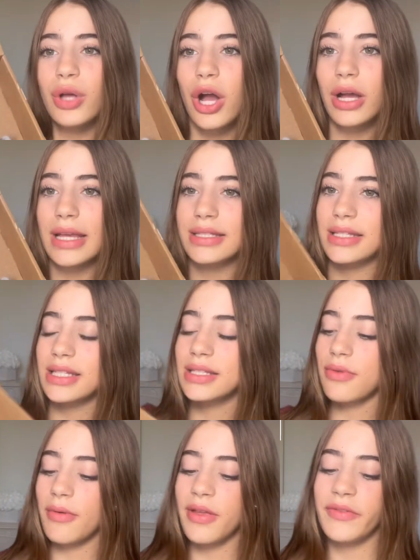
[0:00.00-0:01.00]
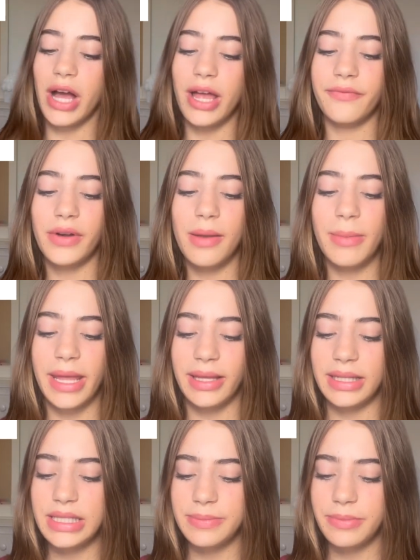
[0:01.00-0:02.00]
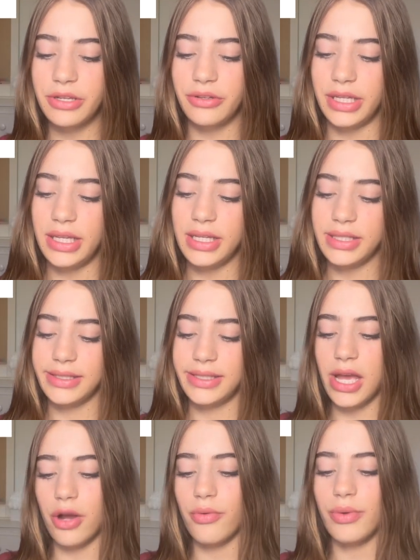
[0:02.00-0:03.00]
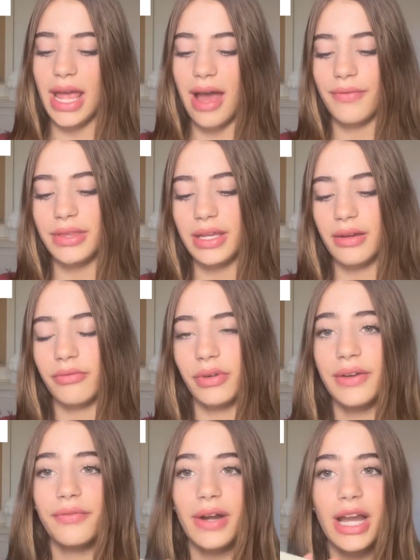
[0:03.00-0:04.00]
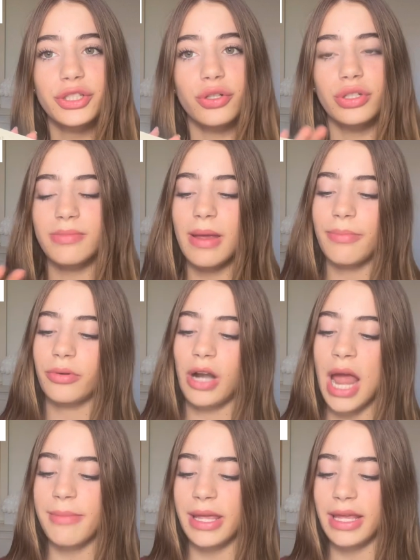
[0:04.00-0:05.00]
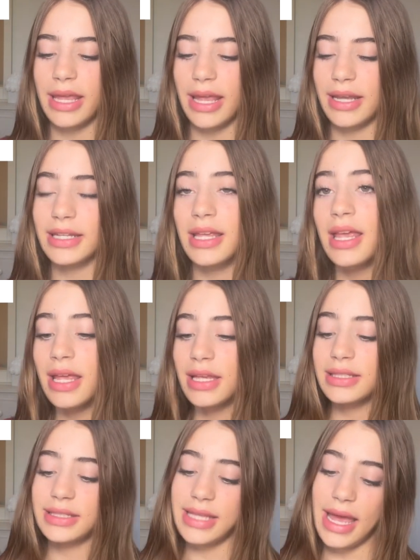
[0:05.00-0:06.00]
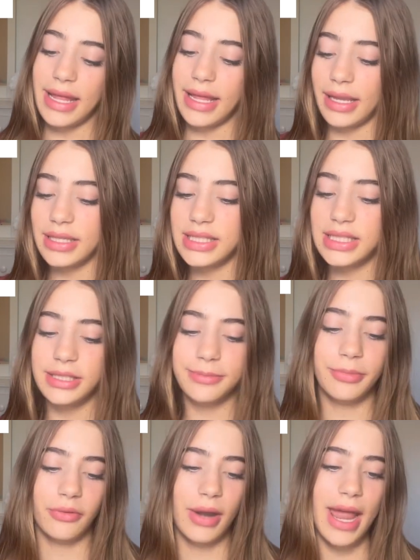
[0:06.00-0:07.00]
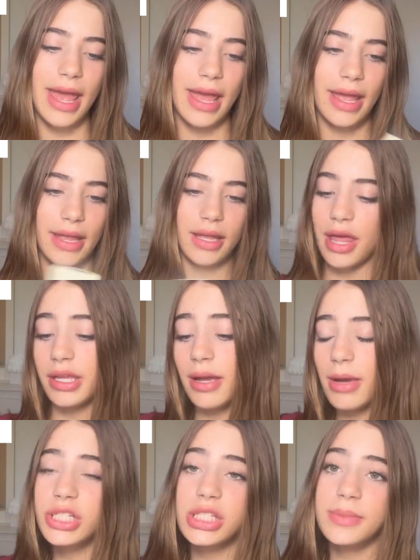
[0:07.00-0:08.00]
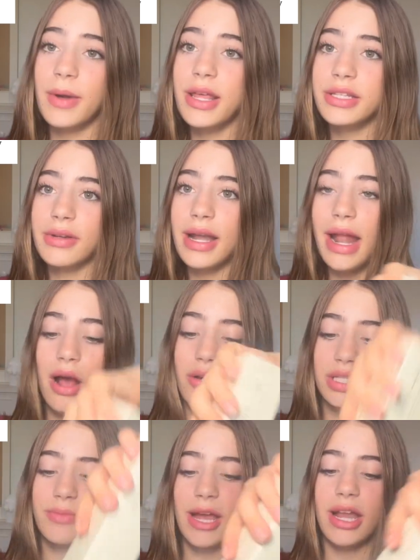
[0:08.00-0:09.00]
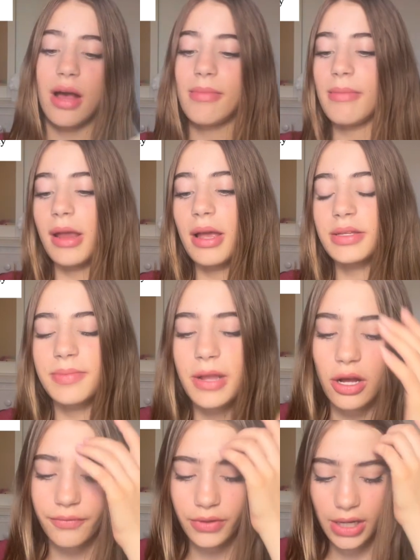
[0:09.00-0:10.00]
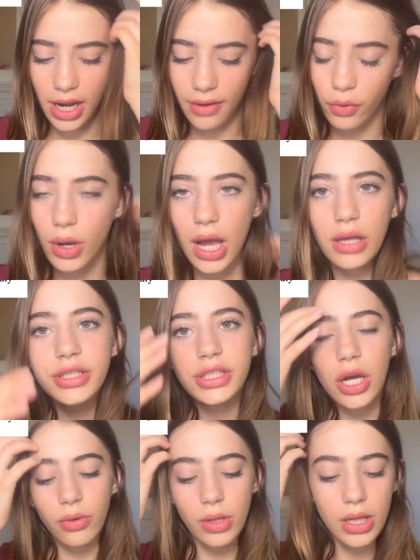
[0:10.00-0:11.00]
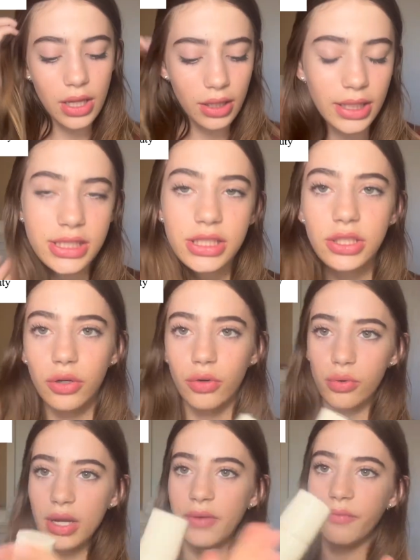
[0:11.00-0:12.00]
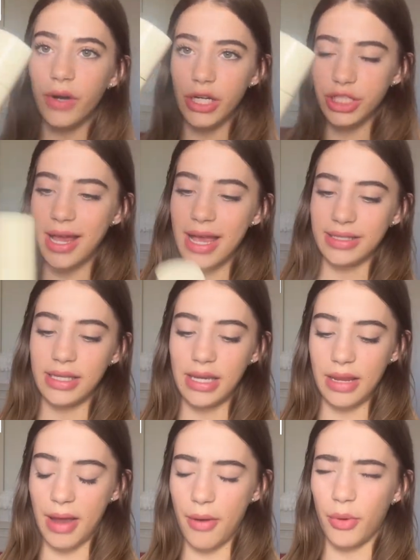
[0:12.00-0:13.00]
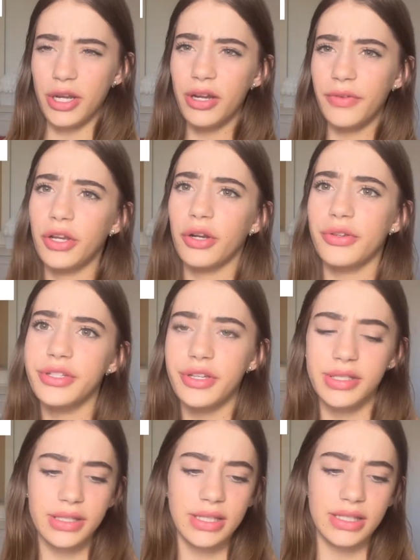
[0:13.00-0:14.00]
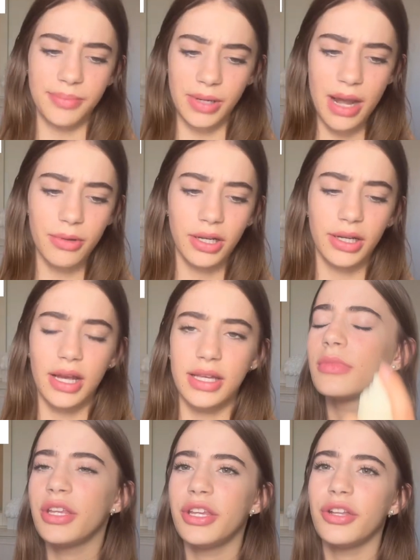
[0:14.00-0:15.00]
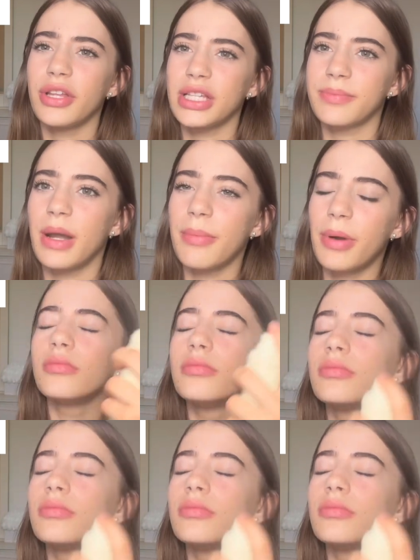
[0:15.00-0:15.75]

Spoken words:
Okay, so this is what we've gotten from Haley's Beauty. So we have the Refresh Ultimate Priming and Setting Spray. I think I might just spray this right now because why not? My makeup's been on for kind of a while. So let's refresh it as the name. I wonder if you could also use this as a primer because, you know, like spray primer.